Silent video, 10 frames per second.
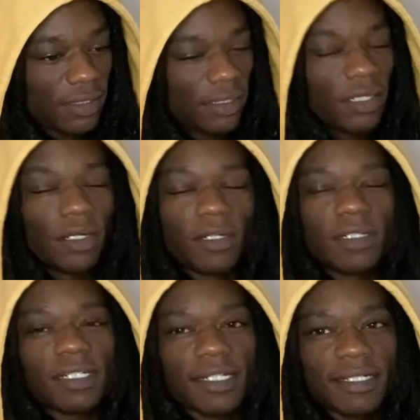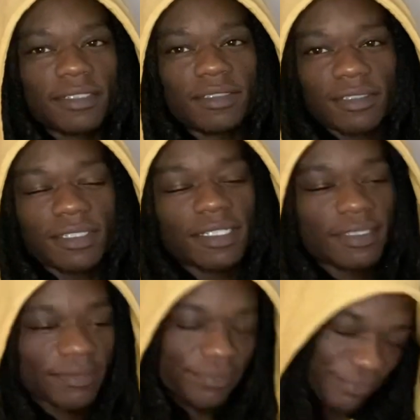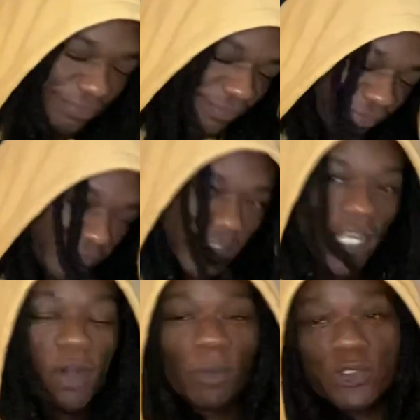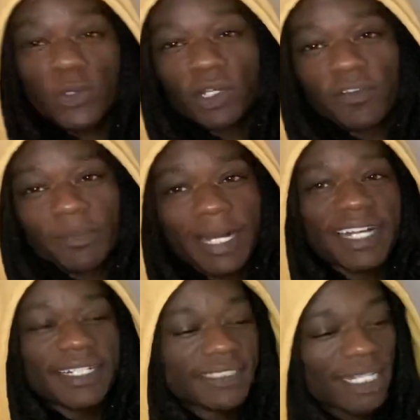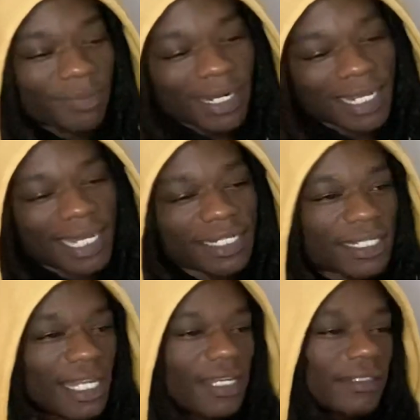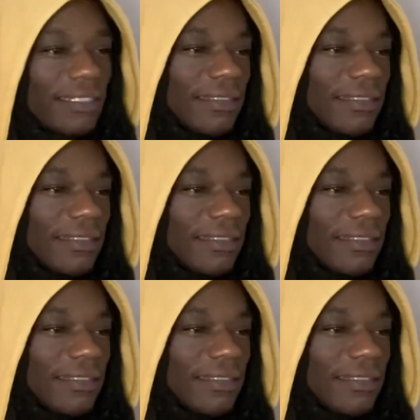Oh, okay. I know. You hate me. That almost went over my head, y'all, but I got it now.